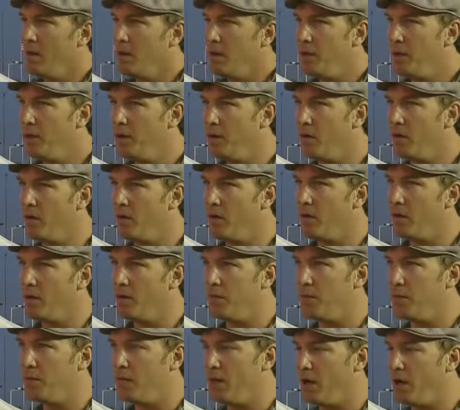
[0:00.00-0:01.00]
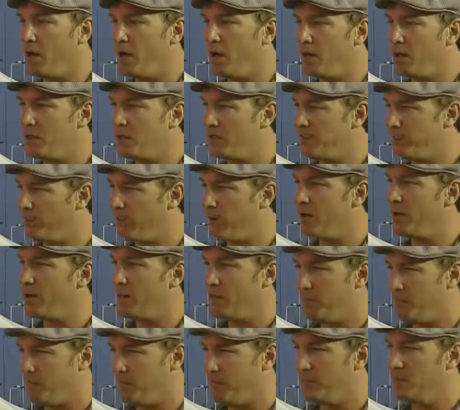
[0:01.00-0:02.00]
You know, the art is part
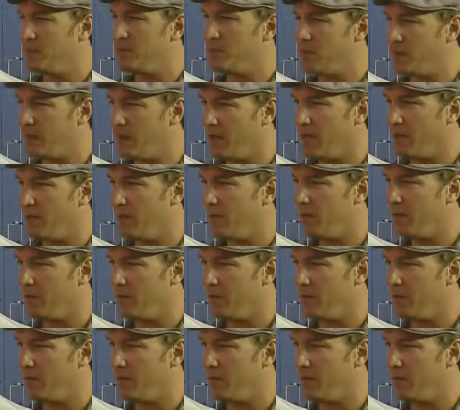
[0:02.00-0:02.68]
of the music. I think